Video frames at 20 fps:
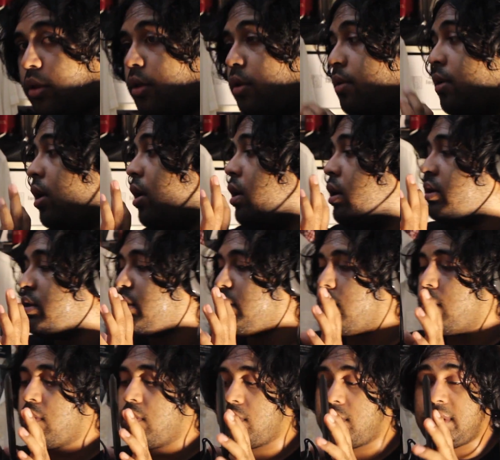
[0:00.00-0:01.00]
you could
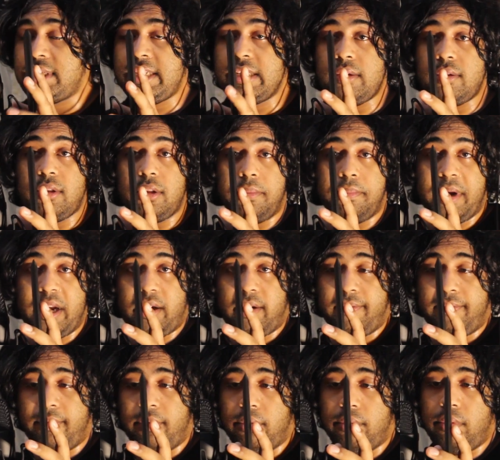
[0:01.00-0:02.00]
also tilt the
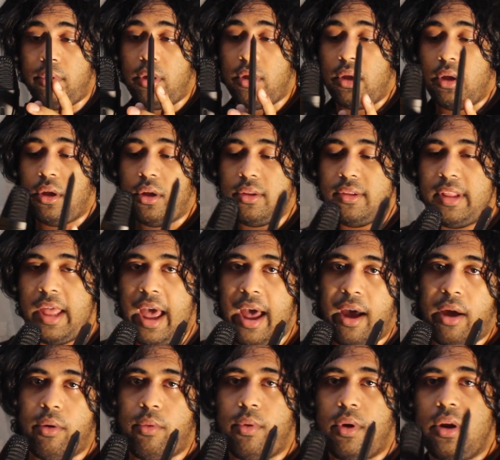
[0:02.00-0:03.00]
microphone
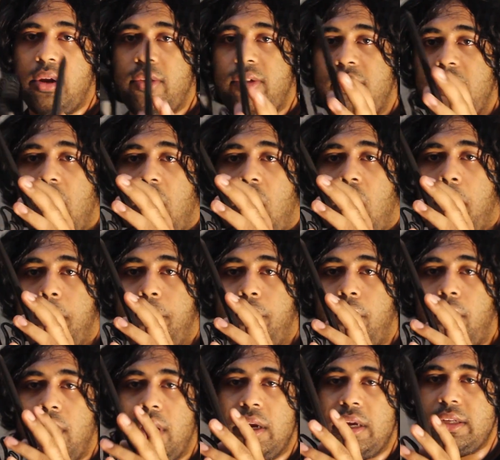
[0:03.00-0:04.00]
downwards,
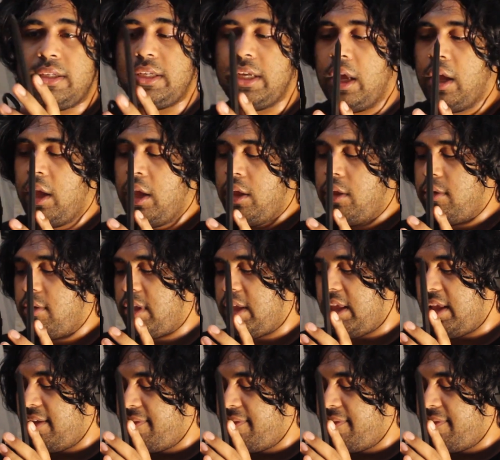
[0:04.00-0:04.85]
upwards. You can